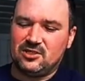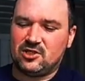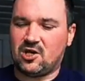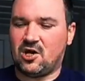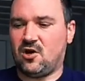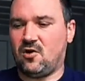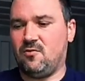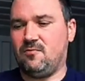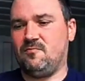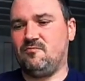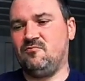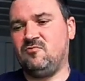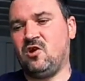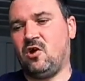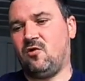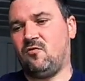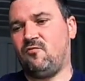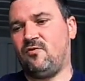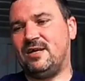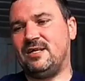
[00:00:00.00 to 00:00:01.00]
so
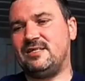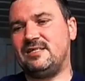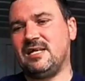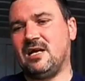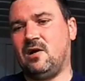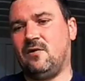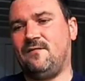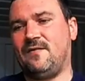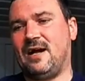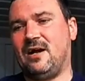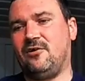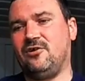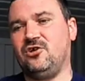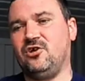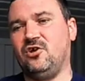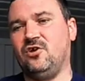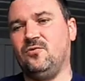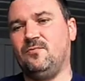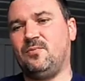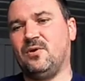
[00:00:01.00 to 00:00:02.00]
not resale
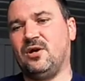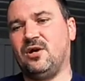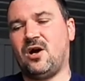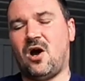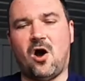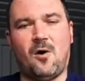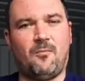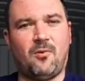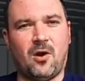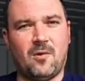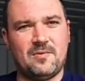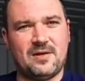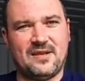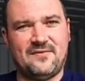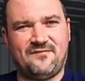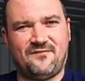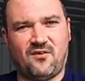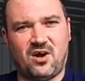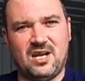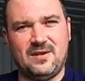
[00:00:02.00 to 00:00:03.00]
value, but I'll
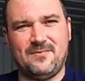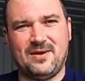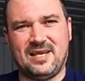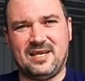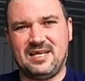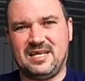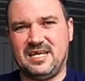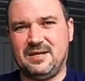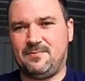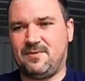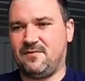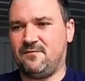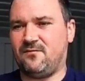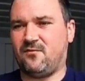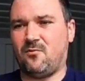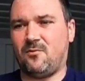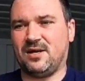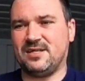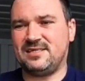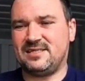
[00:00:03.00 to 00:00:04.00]
probably frame it and keep
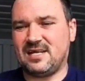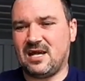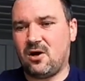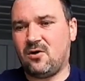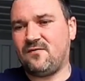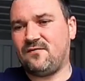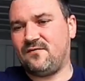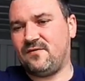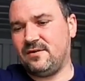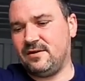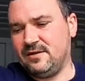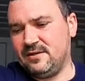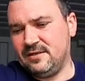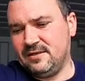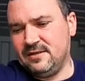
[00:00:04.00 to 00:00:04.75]
it for myself.